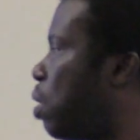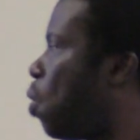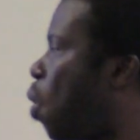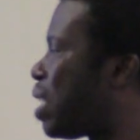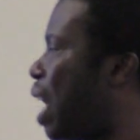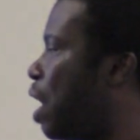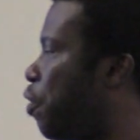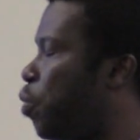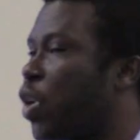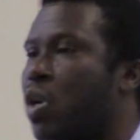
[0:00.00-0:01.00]
water
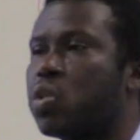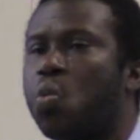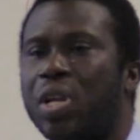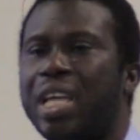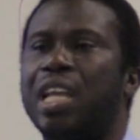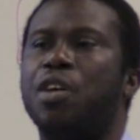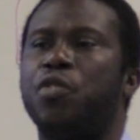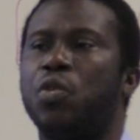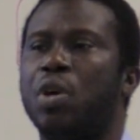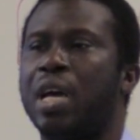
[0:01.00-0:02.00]
level, because water
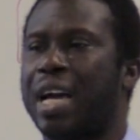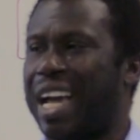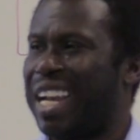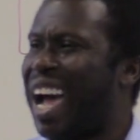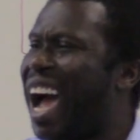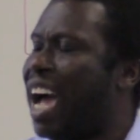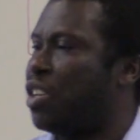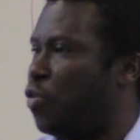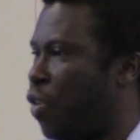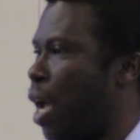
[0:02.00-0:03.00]
level can
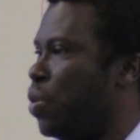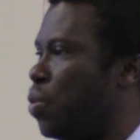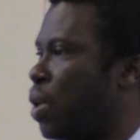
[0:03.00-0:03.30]
add value,